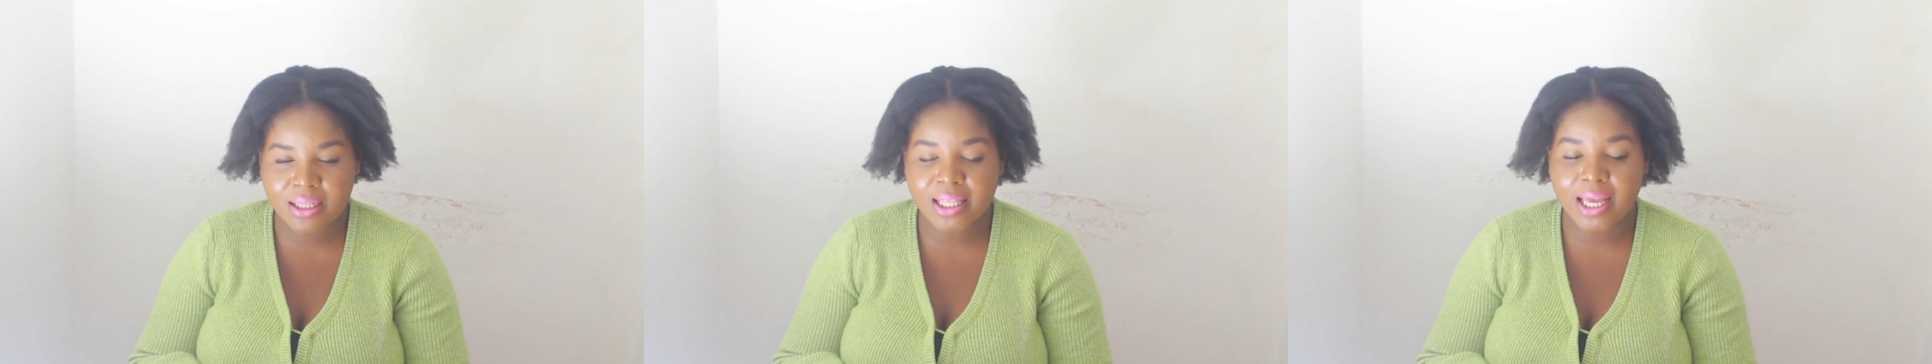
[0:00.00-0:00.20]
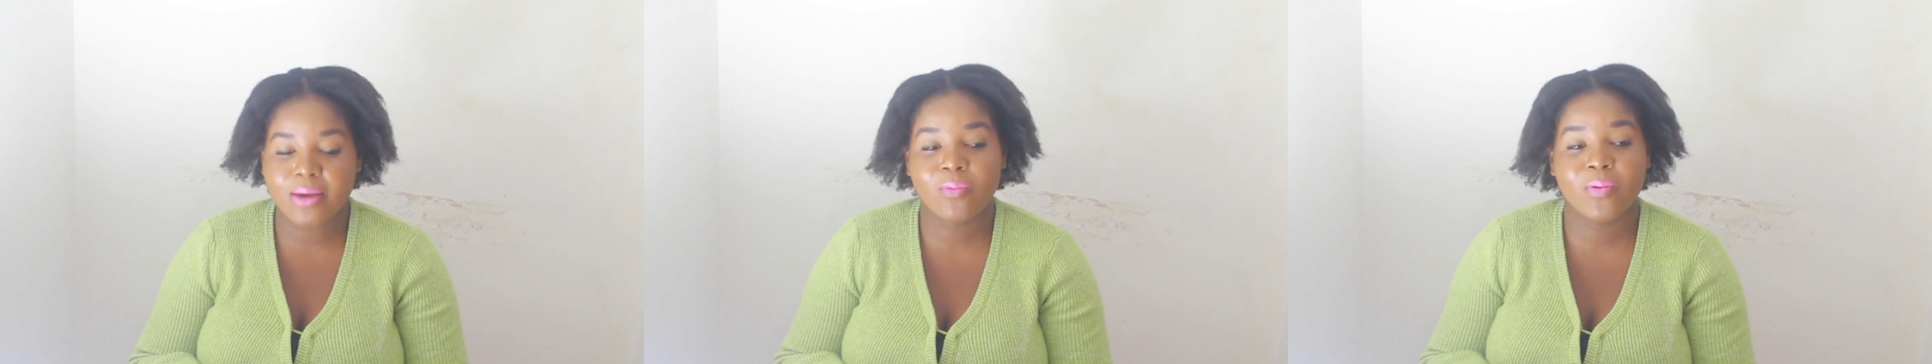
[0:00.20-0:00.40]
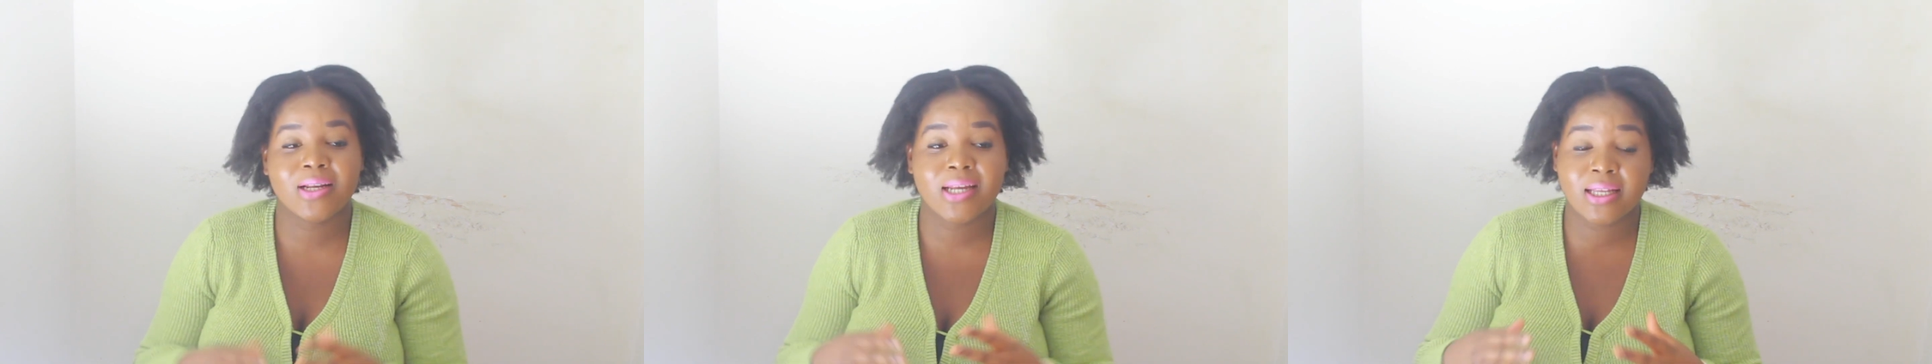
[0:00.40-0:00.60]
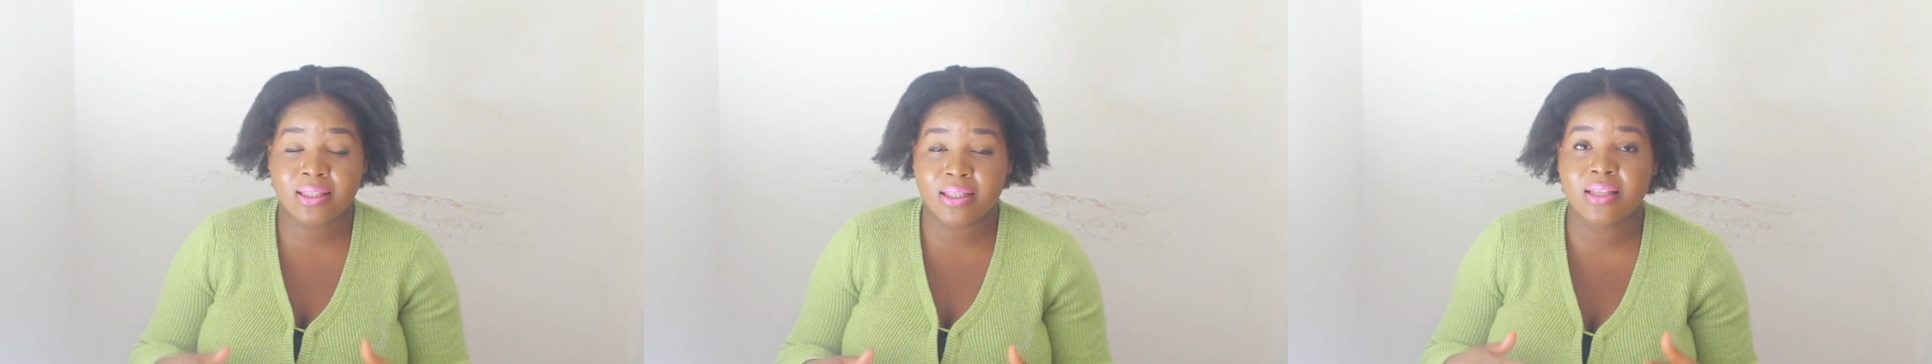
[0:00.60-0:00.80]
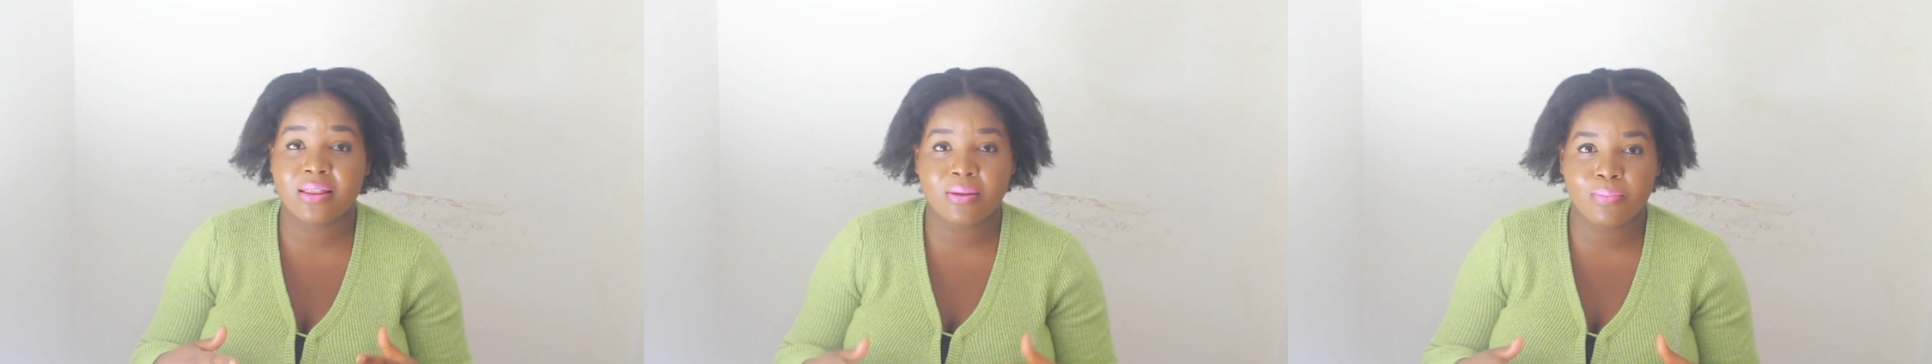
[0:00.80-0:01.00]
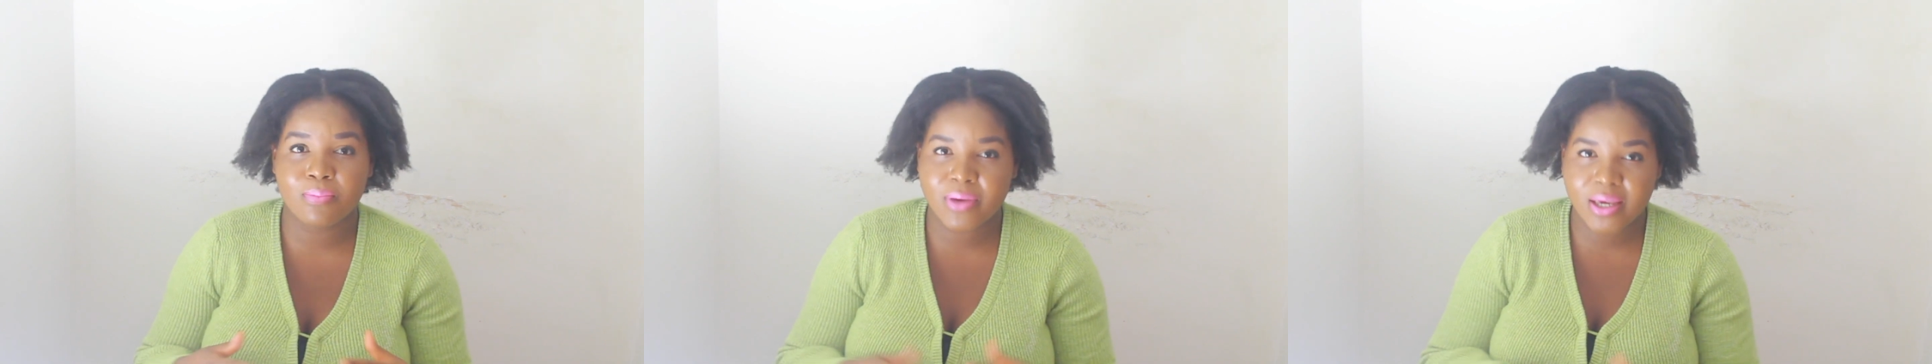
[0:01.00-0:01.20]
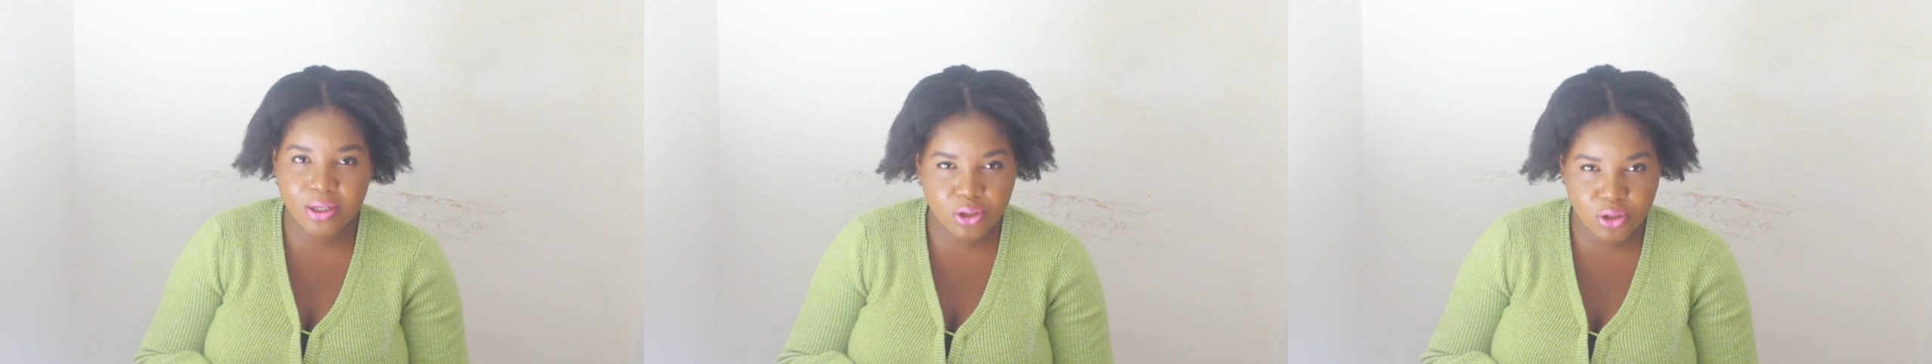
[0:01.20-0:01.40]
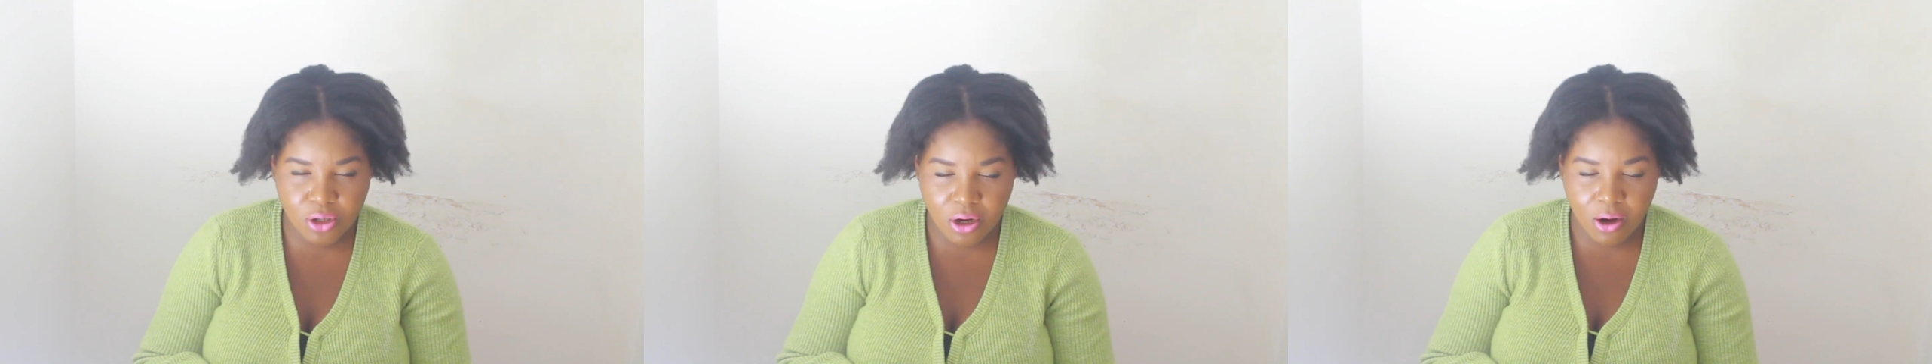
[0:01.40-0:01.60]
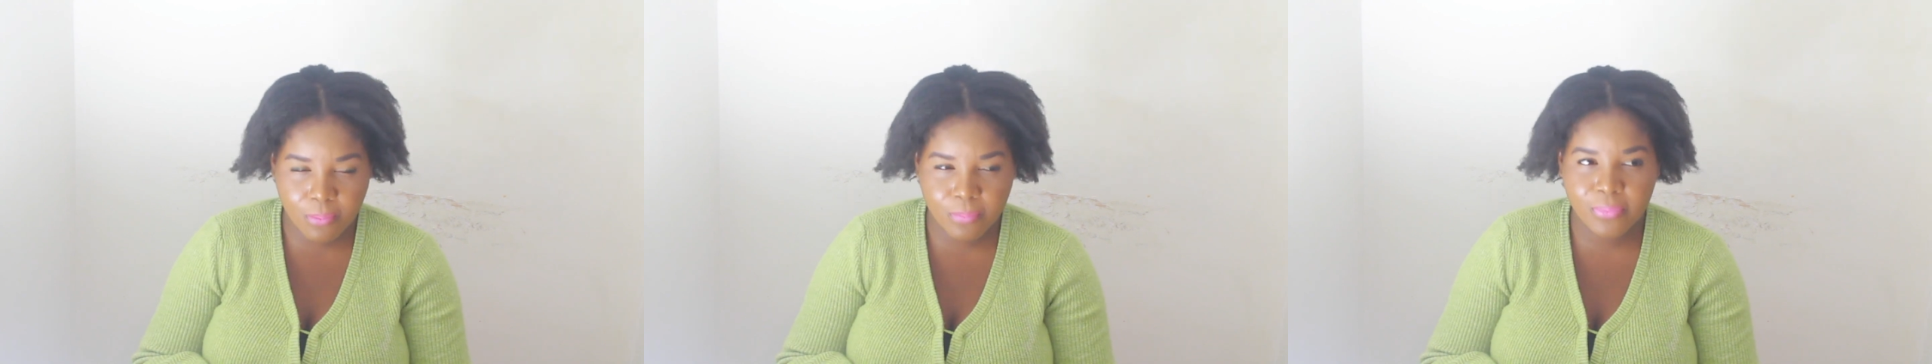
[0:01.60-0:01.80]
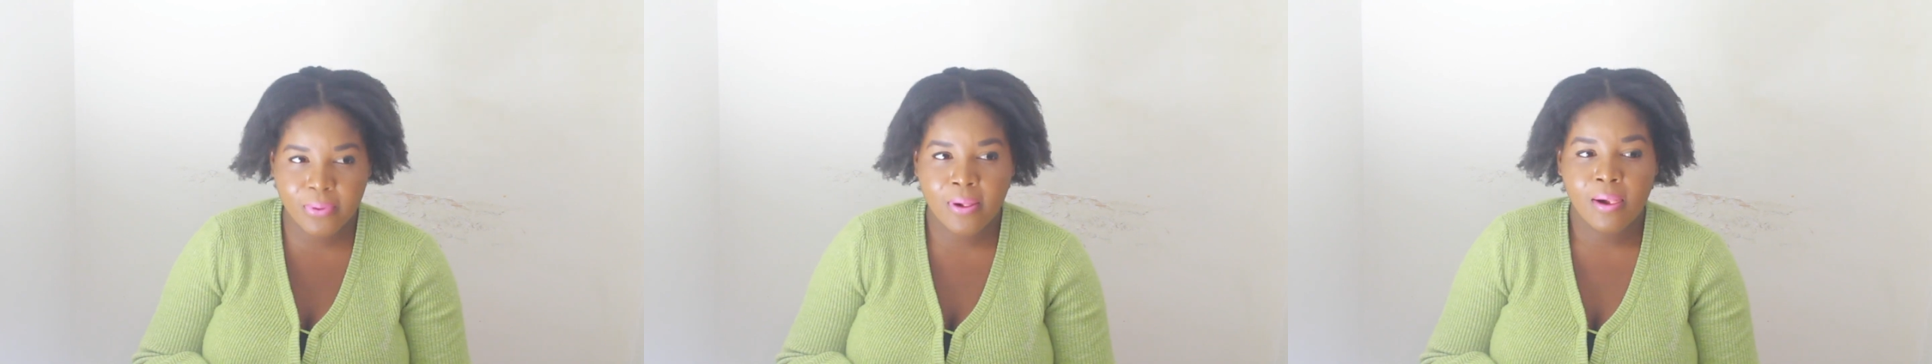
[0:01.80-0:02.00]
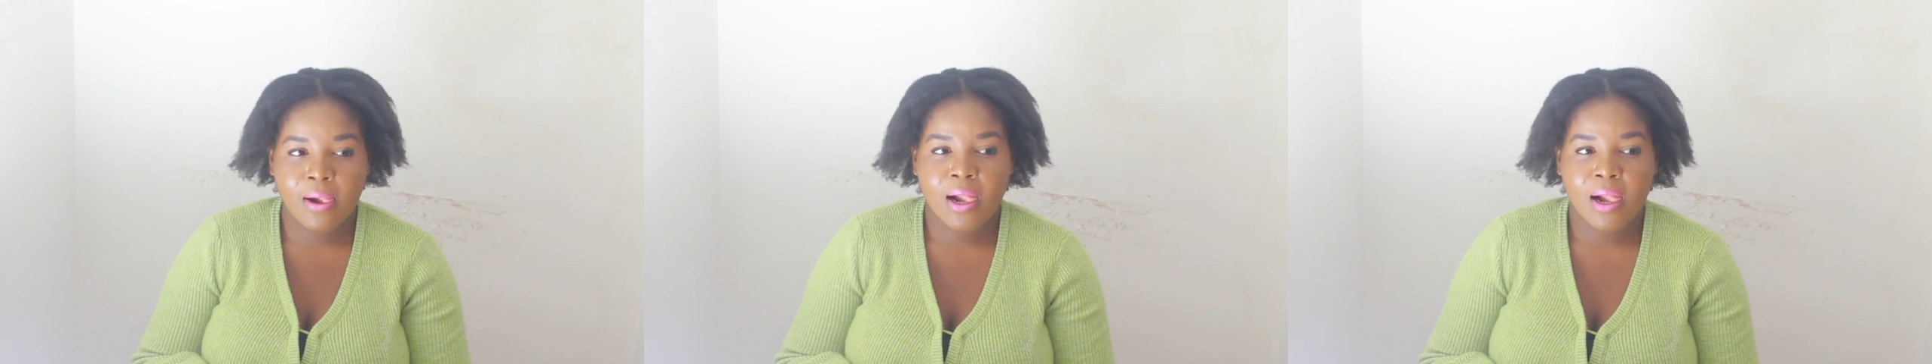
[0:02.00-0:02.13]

like when I did the big chop,